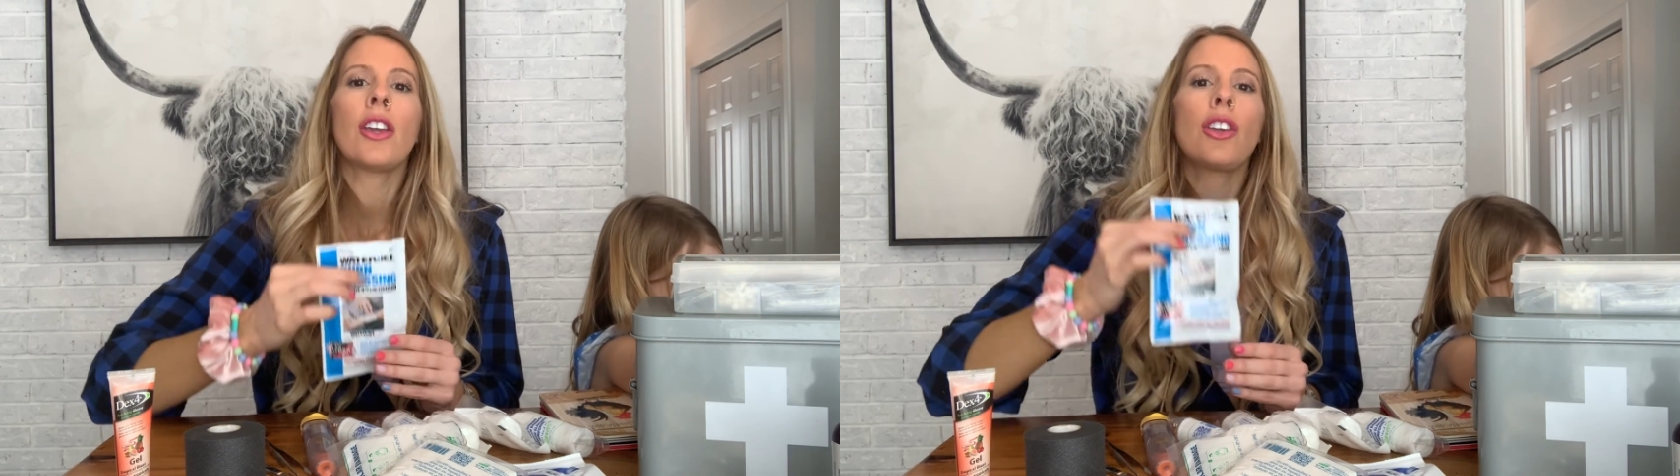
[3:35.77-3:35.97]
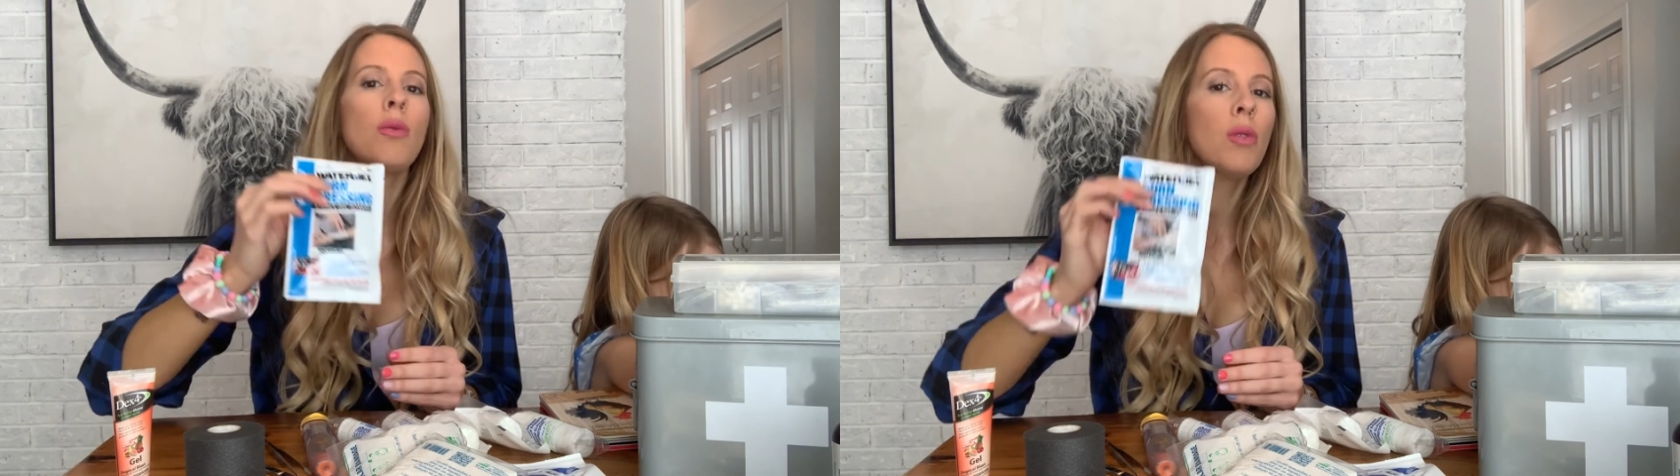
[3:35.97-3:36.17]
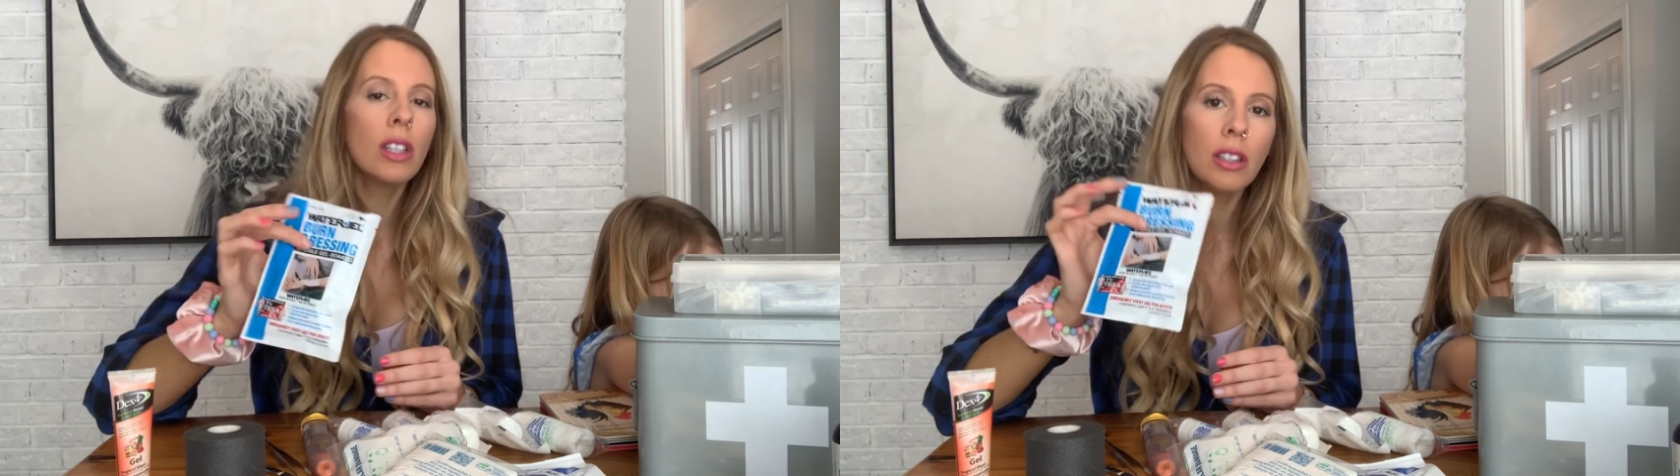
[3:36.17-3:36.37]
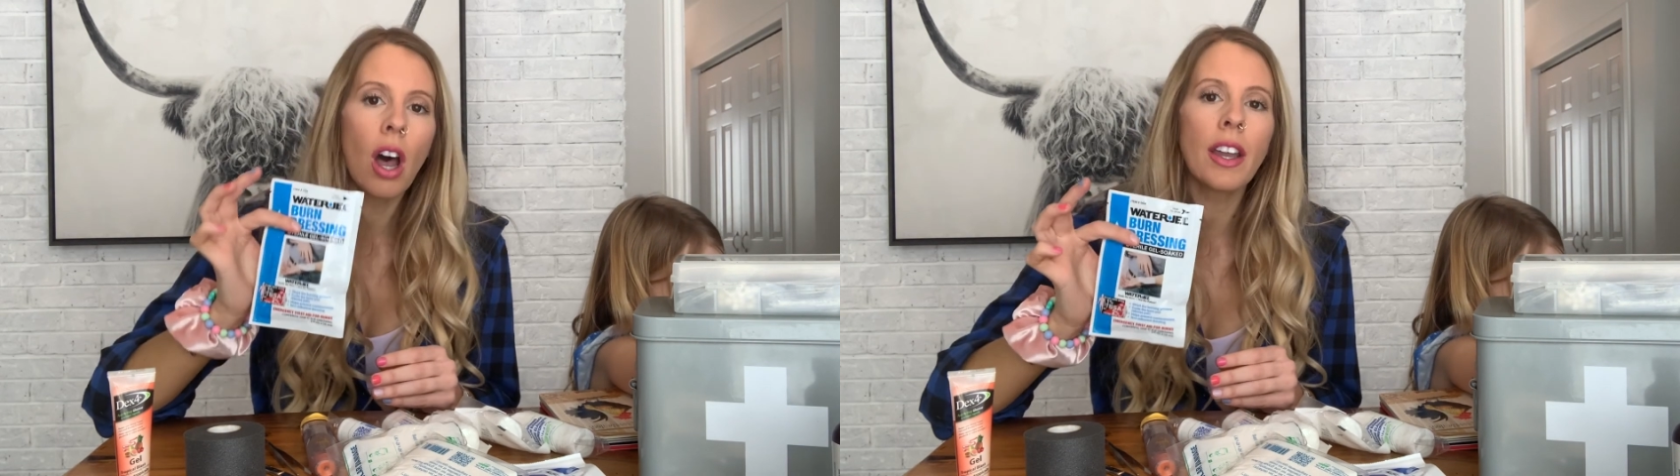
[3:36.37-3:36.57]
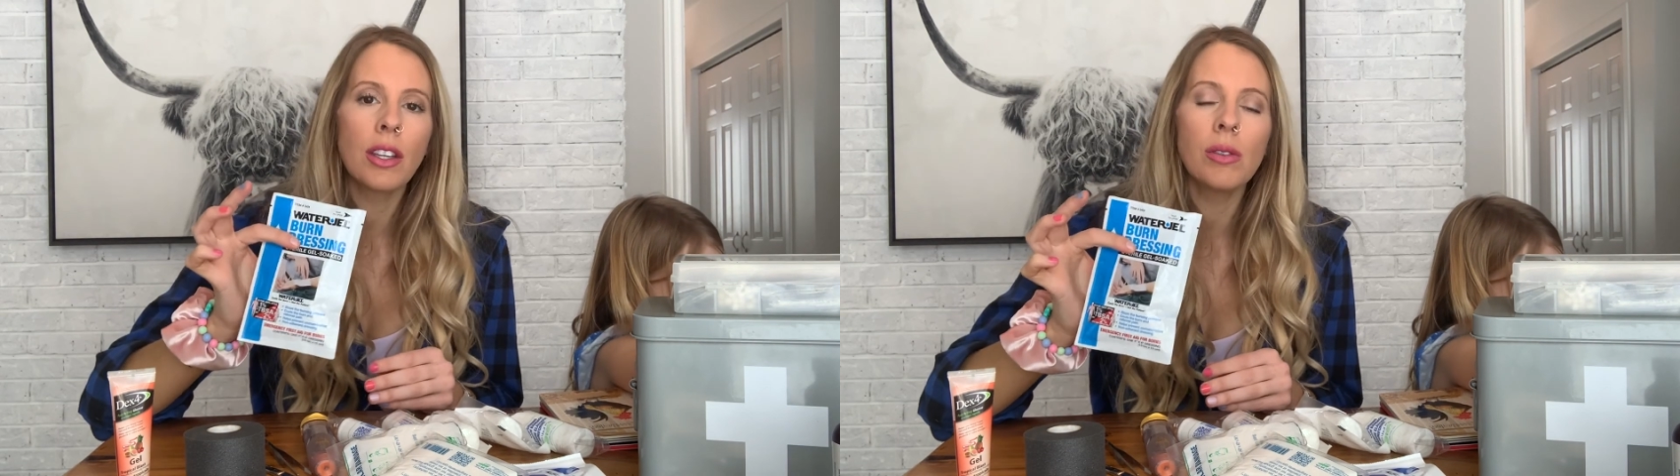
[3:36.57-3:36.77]
You will
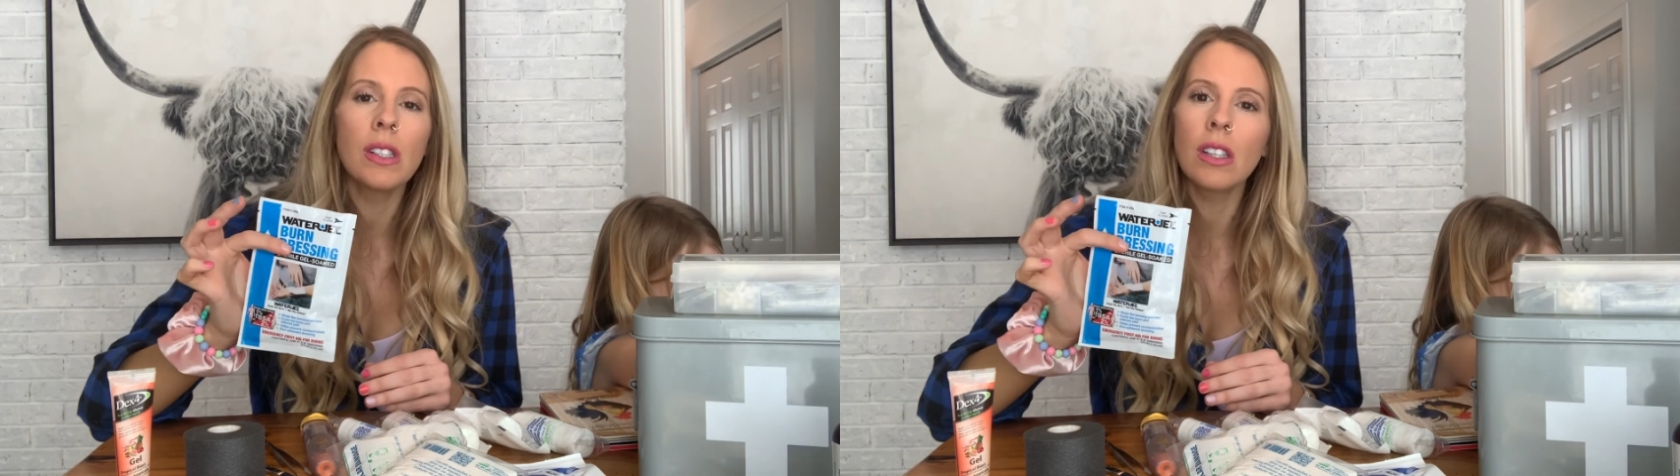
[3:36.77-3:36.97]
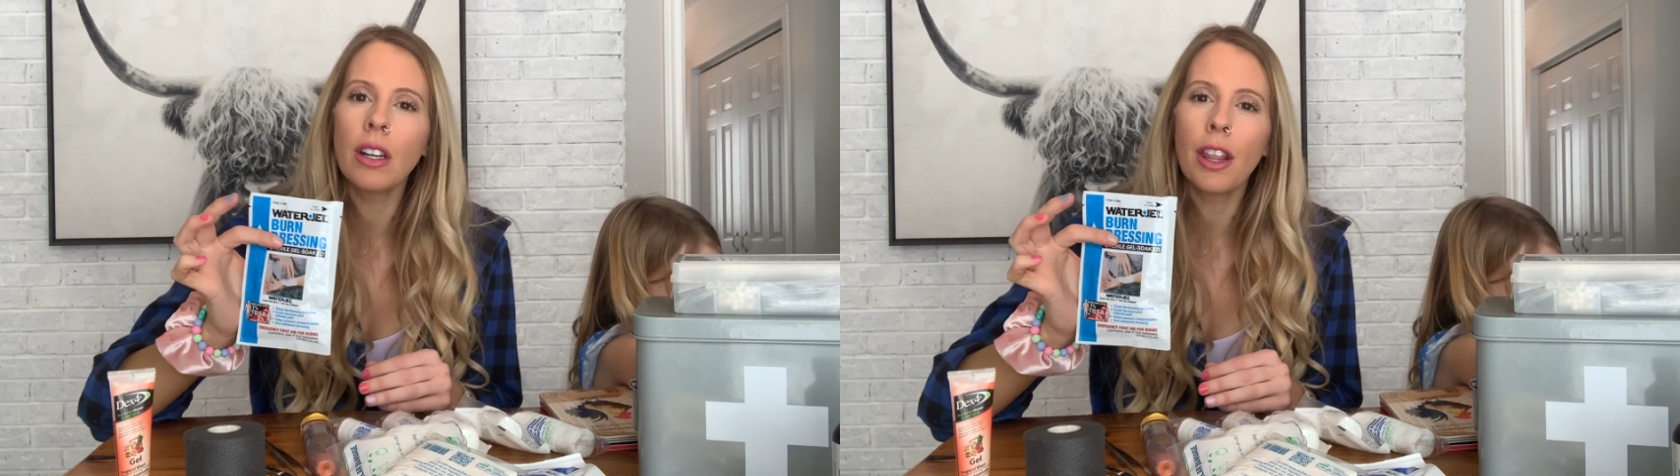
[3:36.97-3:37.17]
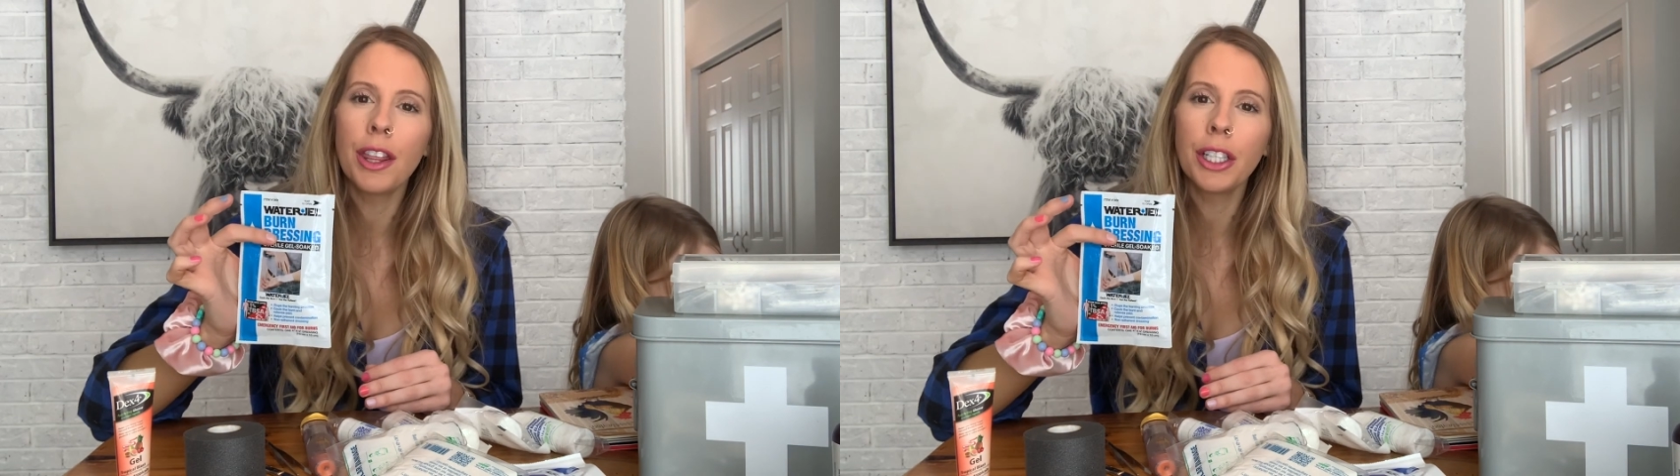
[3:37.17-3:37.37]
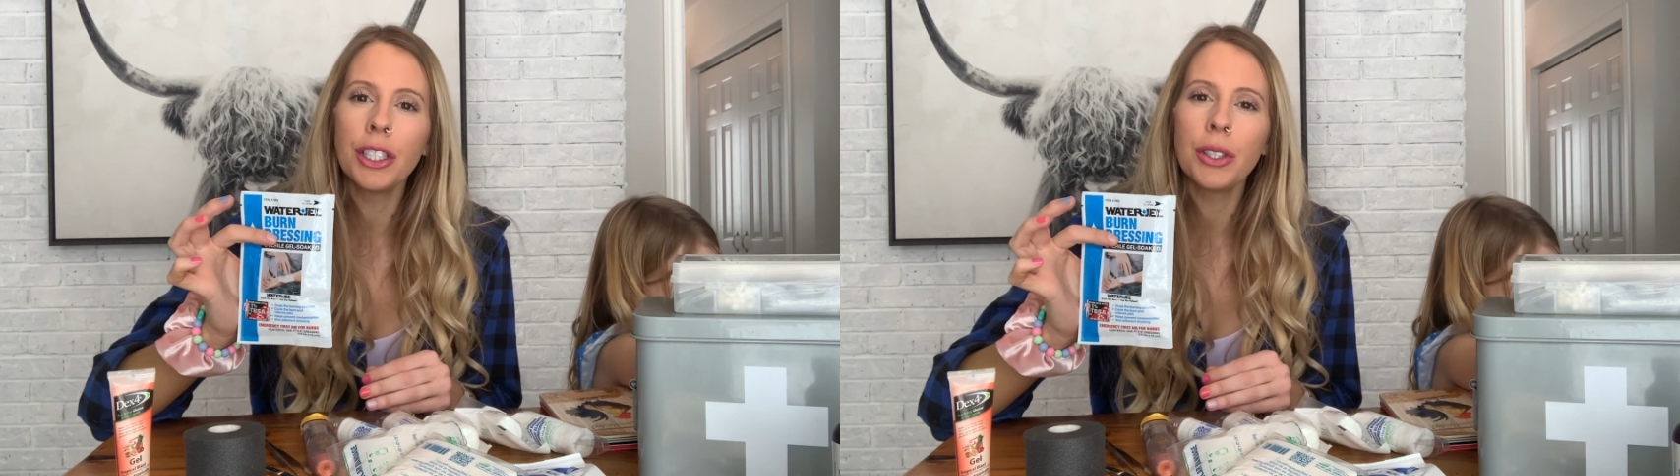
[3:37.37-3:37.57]
not use this on a third